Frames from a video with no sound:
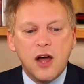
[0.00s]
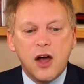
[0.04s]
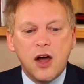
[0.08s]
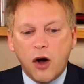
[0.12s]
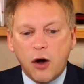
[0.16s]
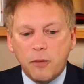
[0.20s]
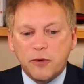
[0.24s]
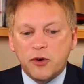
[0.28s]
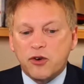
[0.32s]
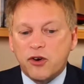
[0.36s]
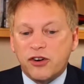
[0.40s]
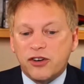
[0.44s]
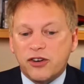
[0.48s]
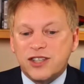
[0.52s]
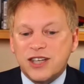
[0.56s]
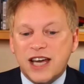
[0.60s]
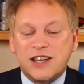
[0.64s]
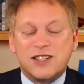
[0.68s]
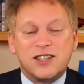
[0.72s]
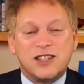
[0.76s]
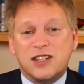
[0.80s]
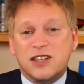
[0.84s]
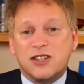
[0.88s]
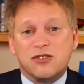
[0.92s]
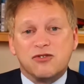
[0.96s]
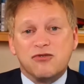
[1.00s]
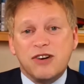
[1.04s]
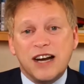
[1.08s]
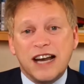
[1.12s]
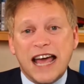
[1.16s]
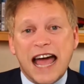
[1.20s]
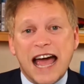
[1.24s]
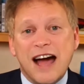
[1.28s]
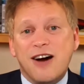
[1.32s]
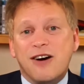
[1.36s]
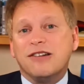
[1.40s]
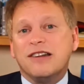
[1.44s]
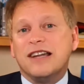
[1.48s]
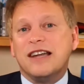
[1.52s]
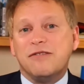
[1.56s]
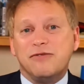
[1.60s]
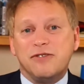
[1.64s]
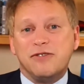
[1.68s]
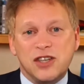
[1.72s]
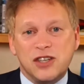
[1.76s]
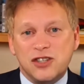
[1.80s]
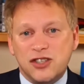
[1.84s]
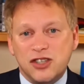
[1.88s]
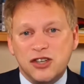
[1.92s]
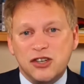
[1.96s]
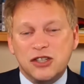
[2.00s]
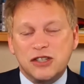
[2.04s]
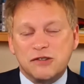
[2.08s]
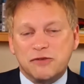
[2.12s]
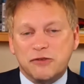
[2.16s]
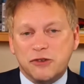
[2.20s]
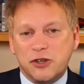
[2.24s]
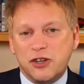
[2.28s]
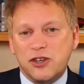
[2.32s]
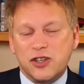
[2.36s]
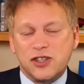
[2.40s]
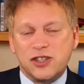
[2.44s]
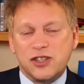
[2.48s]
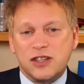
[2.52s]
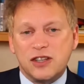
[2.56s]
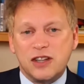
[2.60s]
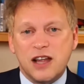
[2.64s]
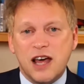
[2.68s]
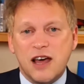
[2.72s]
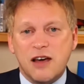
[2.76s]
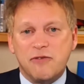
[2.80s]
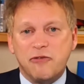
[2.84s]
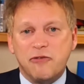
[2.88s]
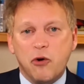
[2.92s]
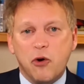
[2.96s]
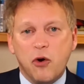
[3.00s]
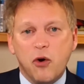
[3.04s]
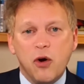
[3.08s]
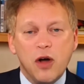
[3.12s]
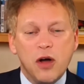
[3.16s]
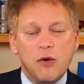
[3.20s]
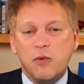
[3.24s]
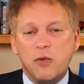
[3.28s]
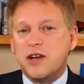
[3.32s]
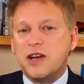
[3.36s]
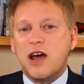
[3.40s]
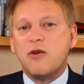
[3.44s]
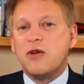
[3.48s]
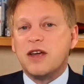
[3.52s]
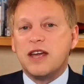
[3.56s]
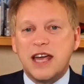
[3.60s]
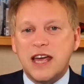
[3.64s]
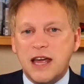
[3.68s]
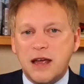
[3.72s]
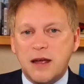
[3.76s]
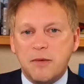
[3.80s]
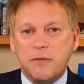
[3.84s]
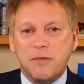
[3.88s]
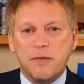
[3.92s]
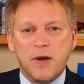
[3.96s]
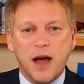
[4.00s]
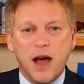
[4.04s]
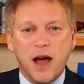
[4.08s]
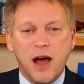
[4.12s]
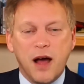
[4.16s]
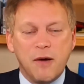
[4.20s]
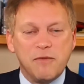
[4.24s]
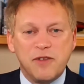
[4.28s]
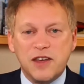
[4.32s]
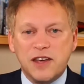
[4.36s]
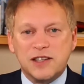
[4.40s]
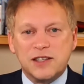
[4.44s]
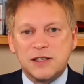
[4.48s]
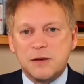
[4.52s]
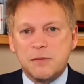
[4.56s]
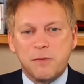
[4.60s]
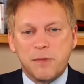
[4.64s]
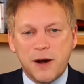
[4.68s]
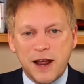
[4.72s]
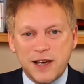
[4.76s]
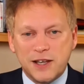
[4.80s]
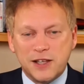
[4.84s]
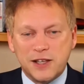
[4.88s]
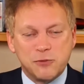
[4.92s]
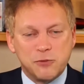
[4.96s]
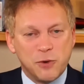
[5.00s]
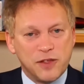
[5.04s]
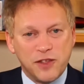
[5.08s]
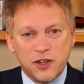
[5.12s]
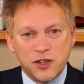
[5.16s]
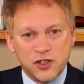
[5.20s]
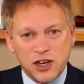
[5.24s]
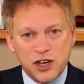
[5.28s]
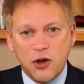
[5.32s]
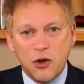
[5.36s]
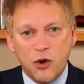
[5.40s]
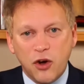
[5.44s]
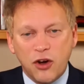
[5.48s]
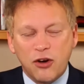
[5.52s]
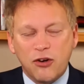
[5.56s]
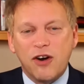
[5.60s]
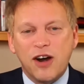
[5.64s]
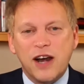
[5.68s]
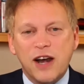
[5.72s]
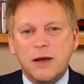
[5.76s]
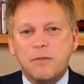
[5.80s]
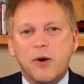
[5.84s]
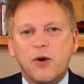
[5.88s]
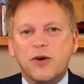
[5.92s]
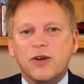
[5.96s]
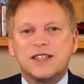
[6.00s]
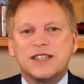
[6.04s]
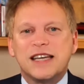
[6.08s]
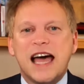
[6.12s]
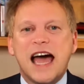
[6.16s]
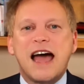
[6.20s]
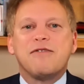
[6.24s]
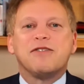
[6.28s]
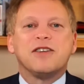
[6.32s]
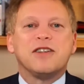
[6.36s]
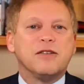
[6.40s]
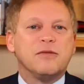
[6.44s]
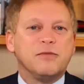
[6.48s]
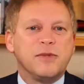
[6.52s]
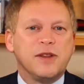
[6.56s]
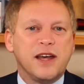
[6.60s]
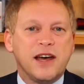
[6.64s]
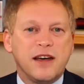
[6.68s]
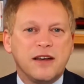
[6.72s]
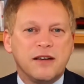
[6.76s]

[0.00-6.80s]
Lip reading: Omicron testing has really outlived its usefulness, and therefore we don't keep things in place when there's no longer any point to having them there.